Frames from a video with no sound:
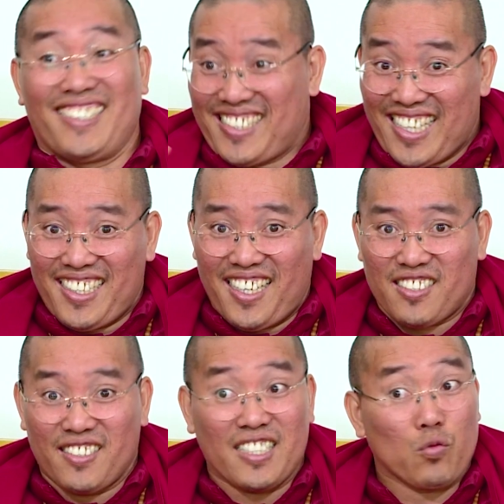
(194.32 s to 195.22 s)
you understand now
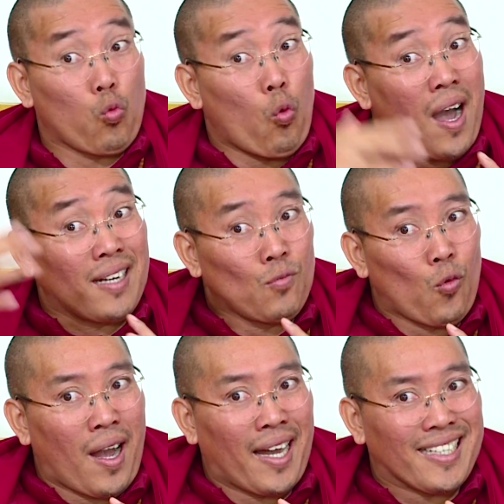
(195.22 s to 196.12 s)
so that's
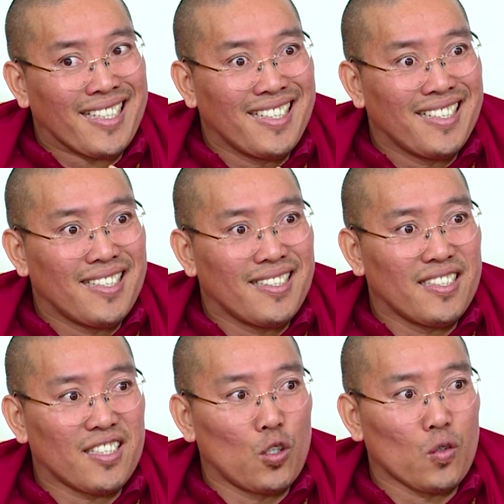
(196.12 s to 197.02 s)
one way
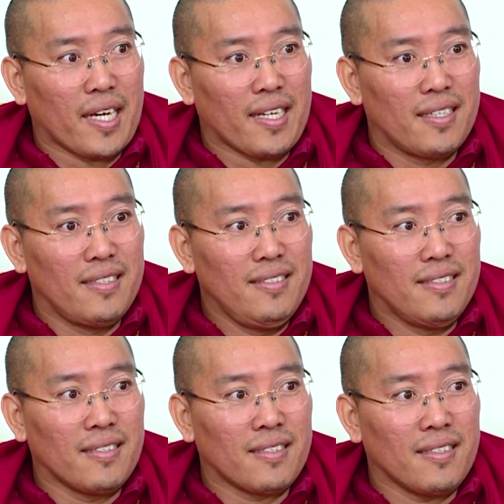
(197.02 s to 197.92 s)
you got to look at it
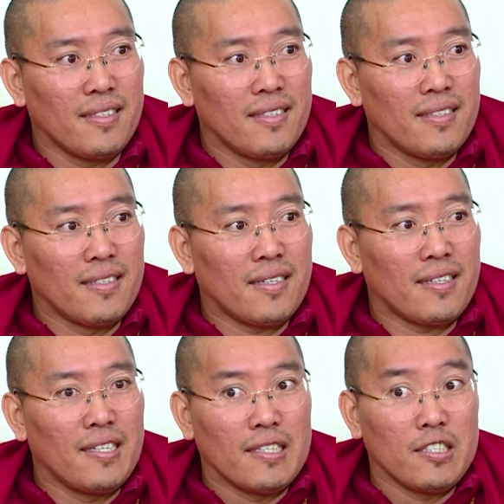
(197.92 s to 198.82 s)
you know
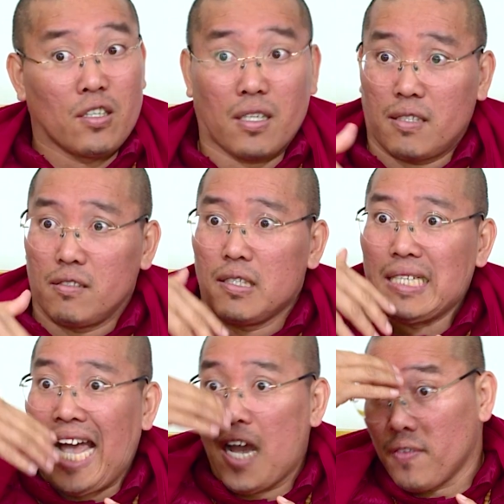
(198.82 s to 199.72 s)
uh, you got to
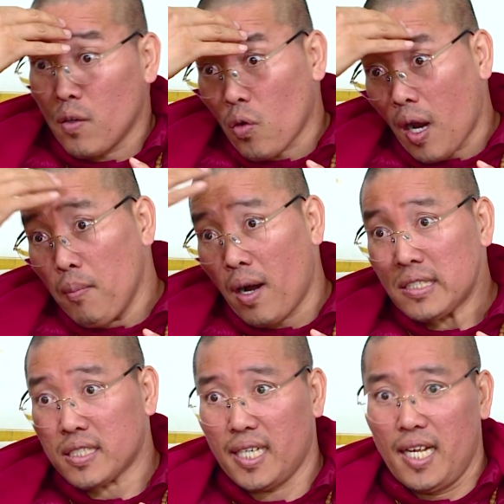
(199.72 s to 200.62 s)
have the right
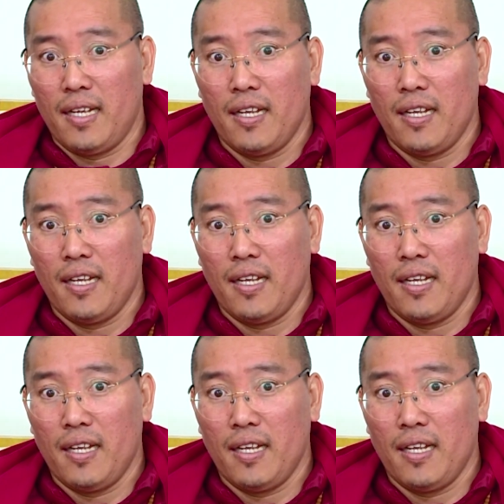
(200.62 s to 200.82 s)
mindset